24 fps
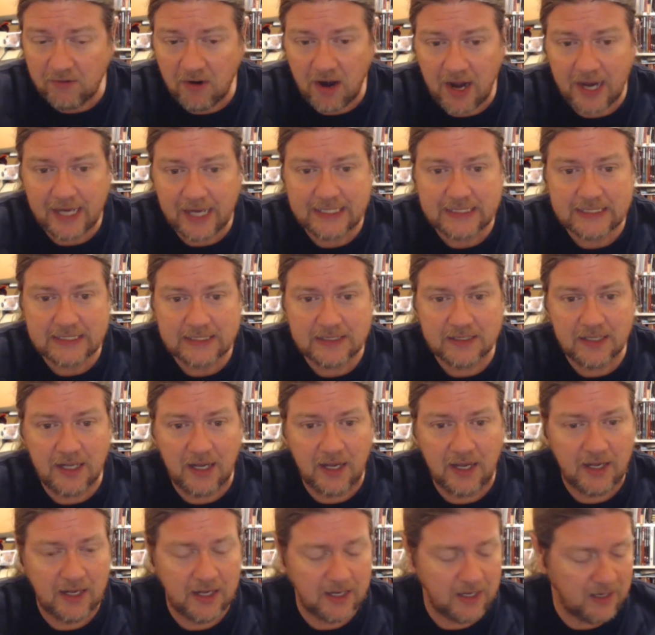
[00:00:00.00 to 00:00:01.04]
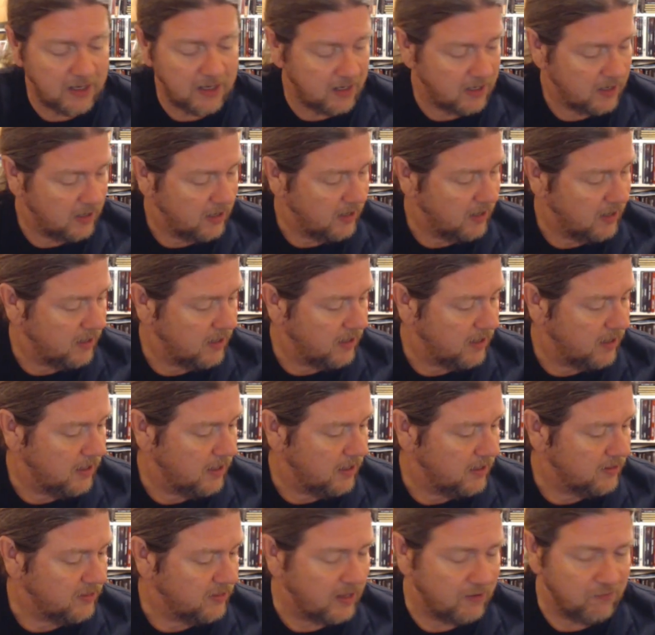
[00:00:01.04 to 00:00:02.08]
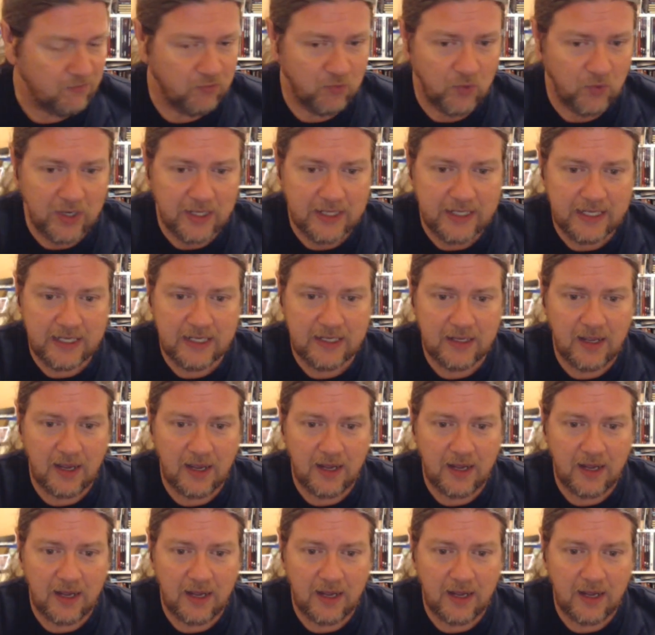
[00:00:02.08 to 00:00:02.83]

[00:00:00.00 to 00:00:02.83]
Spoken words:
right. They've really